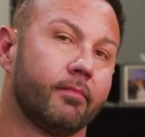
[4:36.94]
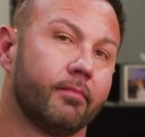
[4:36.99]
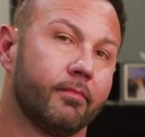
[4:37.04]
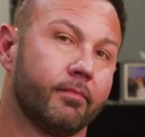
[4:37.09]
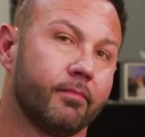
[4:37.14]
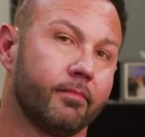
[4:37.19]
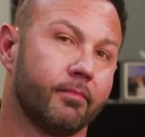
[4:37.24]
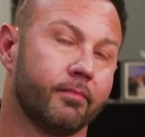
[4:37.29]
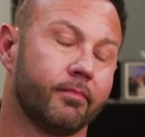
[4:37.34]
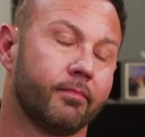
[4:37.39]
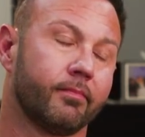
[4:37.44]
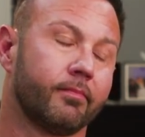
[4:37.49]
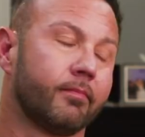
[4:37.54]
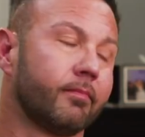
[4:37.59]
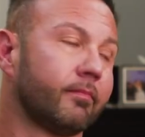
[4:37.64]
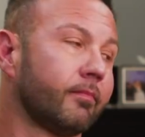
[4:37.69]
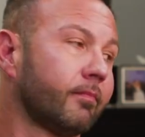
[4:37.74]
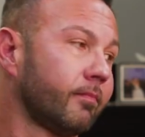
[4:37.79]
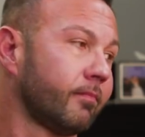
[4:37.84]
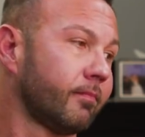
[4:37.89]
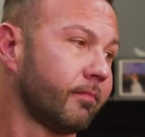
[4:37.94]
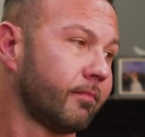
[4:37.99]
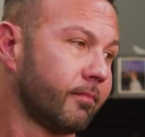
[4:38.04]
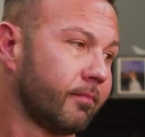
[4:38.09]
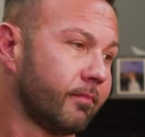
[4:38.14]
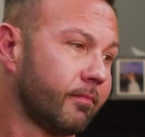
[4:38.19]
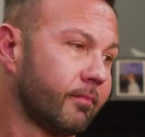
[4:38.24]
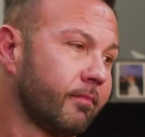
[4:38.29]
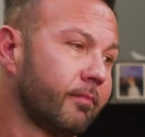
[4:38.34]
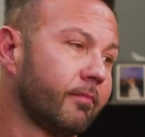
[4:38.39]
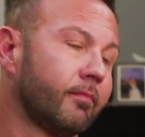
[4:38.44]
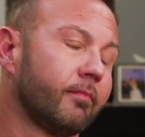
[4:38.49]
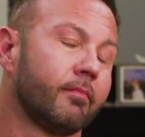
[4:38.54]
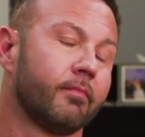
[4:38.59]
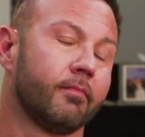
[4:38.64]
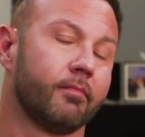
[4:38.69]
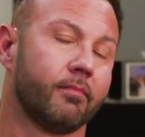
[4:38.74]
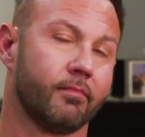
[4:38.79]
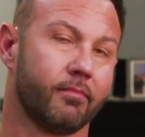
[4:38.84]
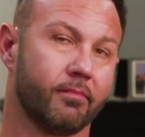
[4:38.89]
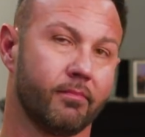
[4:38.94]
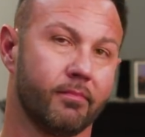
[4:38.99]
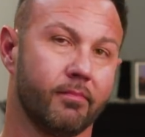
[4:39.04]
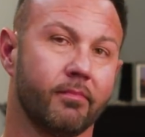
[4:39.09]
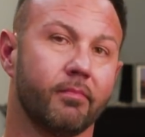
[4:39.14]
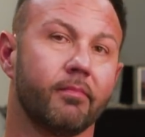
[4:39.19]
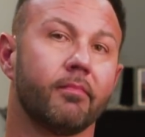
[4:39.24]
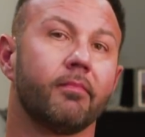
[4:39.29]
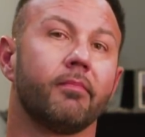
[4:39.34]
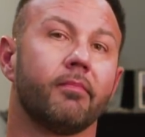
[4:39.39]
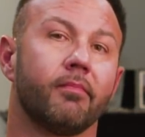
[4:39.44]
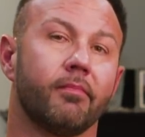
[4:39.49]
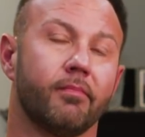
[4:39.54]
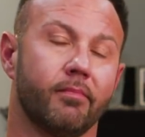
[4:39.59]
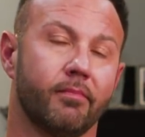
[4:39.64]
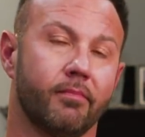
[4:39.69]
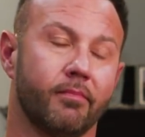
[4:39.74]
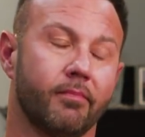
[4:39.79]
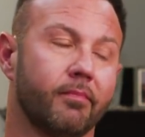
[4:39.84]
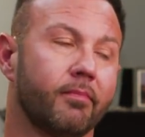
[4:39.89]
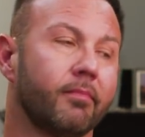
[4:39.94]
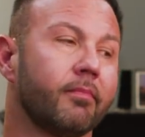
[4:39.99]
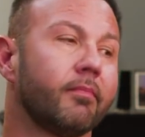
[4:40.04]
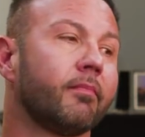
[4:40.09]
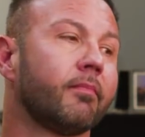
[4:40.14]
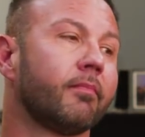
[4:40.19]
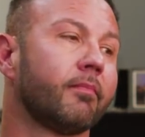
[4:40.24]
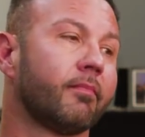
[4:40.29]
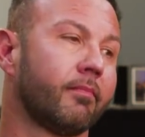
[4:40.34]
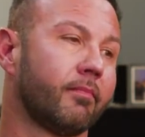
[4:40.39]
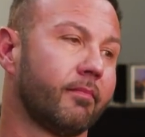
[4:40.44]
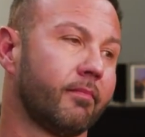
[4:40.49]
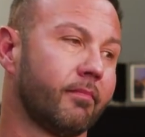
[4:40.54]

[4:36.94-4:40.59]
The person shown says nothing.